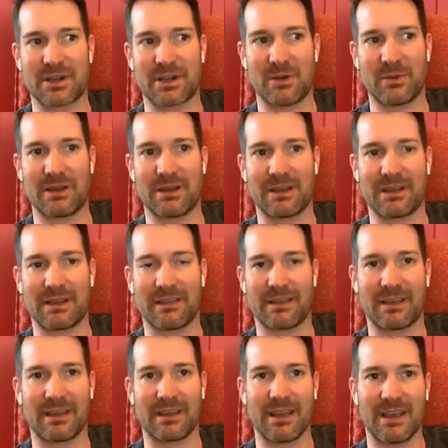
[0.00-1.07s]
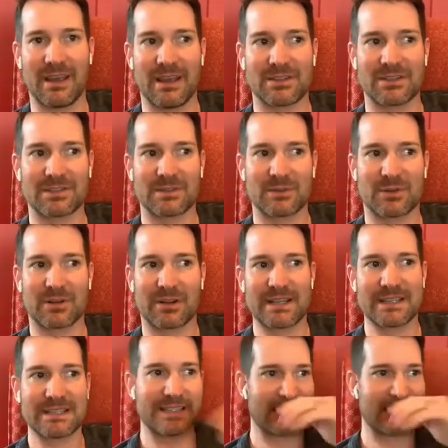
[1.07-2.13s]
going, and just some
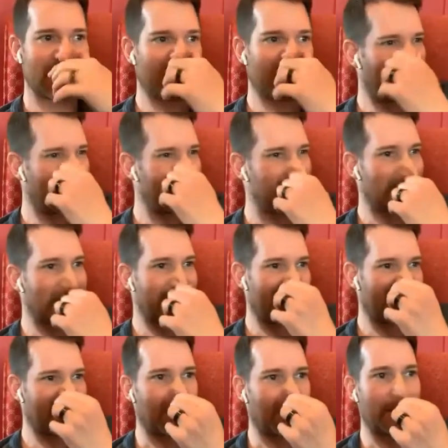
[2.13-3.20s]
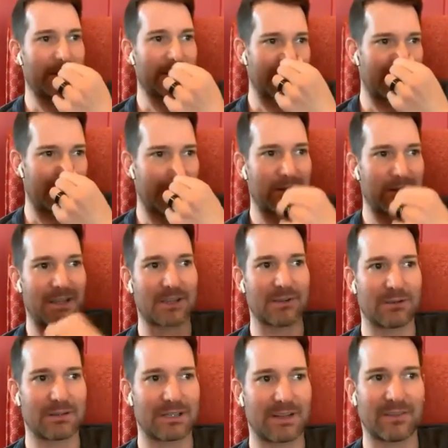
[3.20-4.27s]
crazy stuff going on. So Craig, you
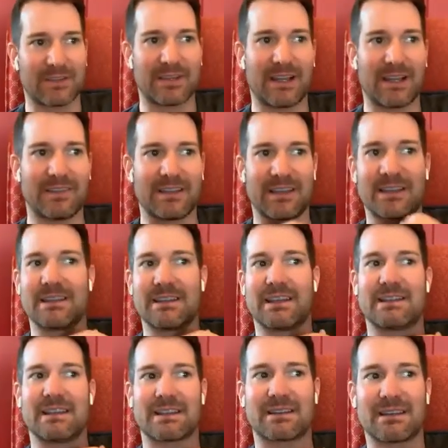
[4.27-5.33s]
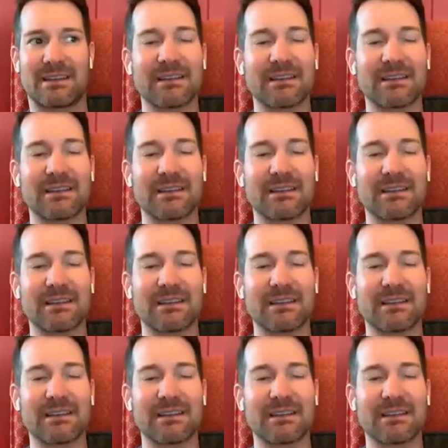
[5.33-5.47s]
are definitely not the anti-tech dentist.